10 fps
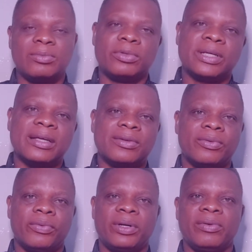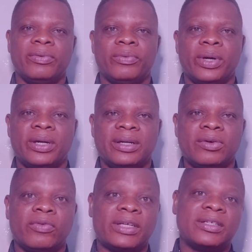Most times when they
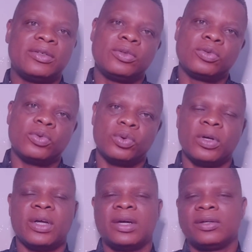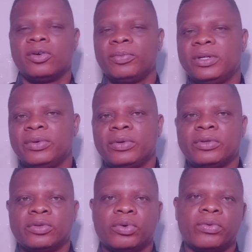go overseas to school, they'll be the
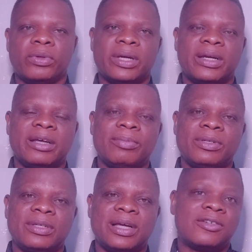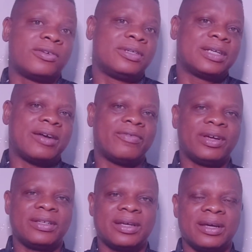ones to work with NNPC. I saw this
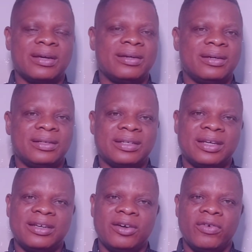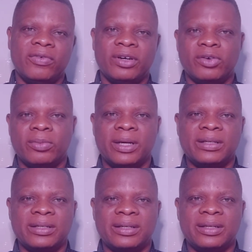advert recently of
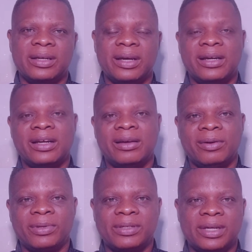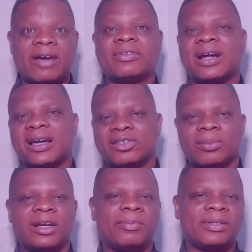recruitment in NNPC. I've tried, so
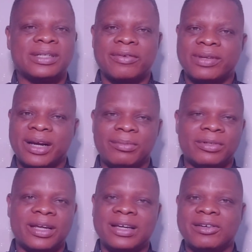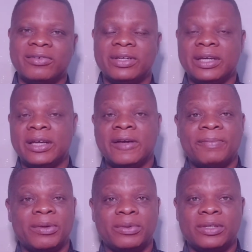many persons have tried, but at the end of the day,
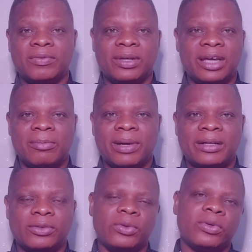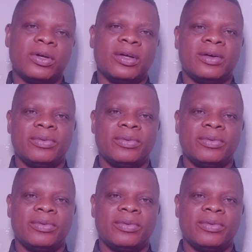they won't even get back to you.